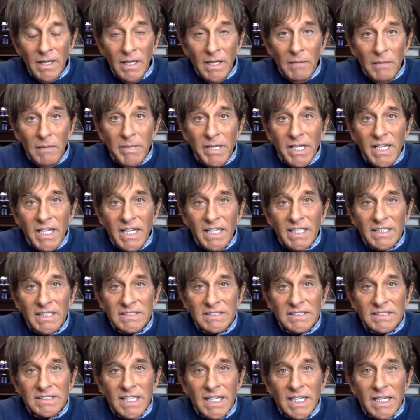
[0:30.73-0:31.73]

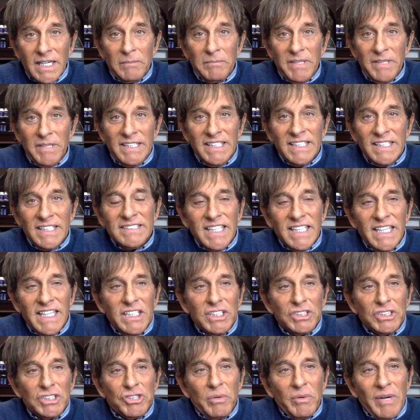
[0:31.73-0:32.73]
Because in this
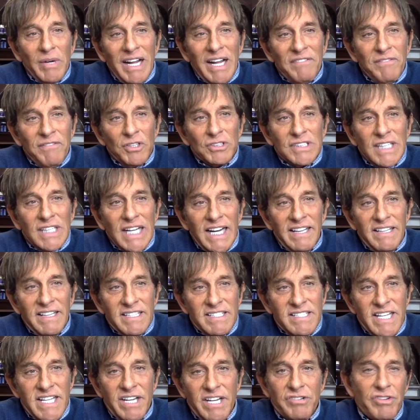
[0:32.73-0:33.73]
industry, when I first got in
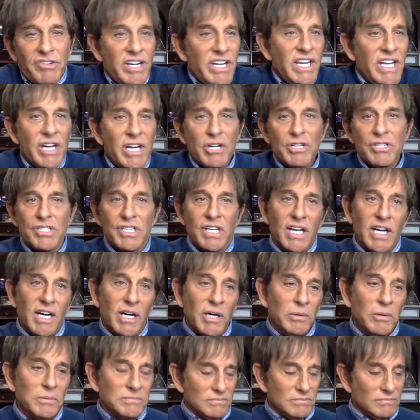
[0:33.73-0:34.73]
this industry years
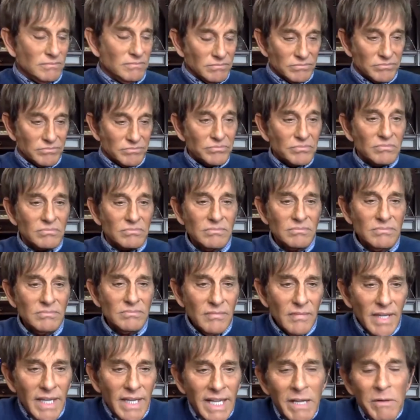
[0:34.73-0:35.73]
ago,
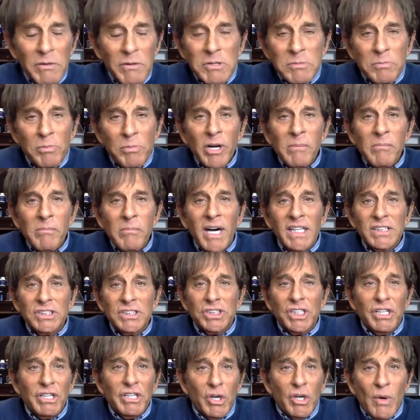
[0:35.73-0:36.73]
it was pretty much,
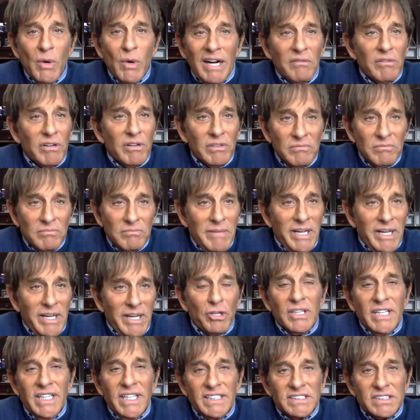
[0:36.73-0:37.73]
you know, you go out and make
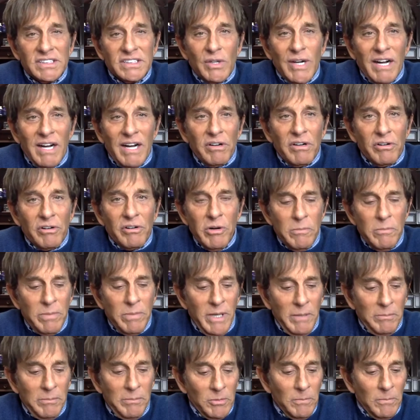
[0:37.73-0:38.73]
your list and go out and recruit
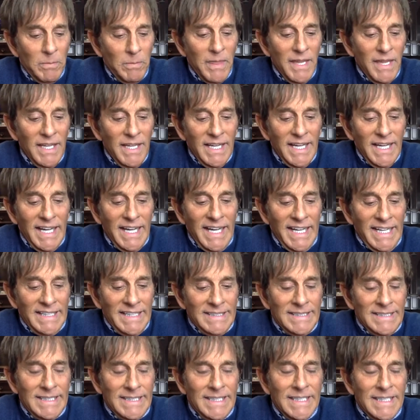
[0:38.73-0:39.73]
people.
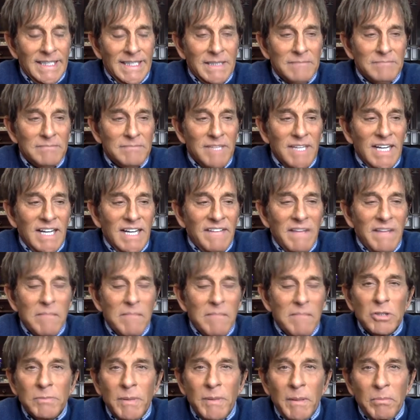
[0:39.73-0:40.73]
And I think
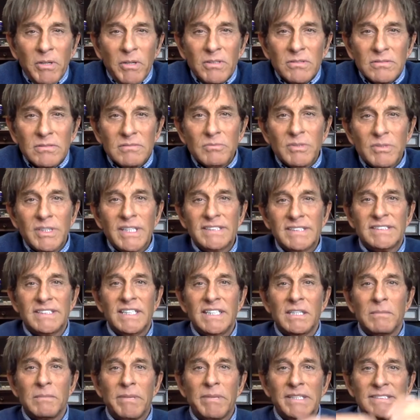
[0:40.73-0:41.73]
most people, when they see
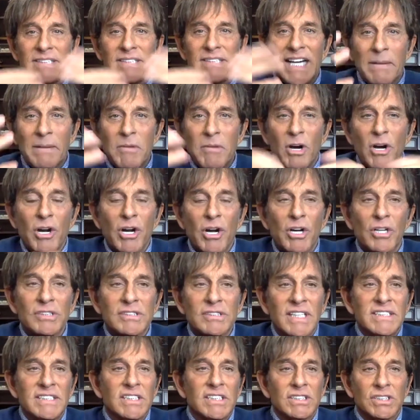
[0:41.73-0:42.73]
the big time earners,
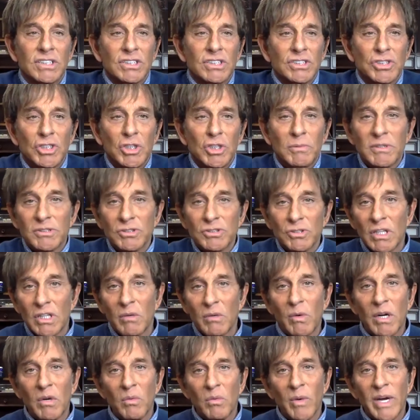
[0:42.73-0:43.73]
they just assume there's only
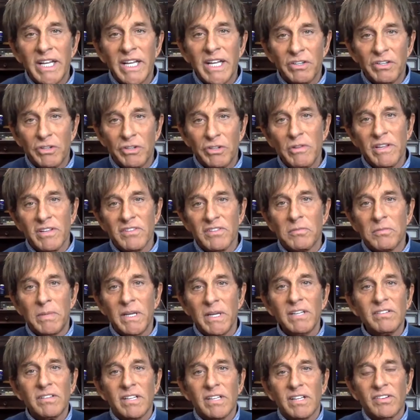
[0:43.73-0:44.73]
one way to do this
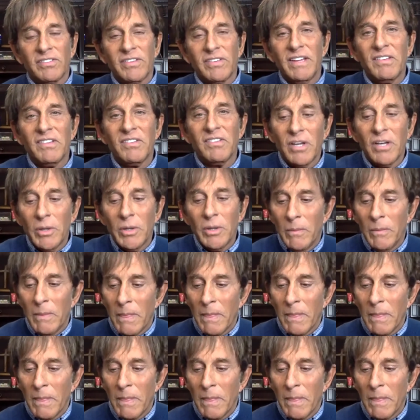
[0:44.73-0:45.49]
business. And so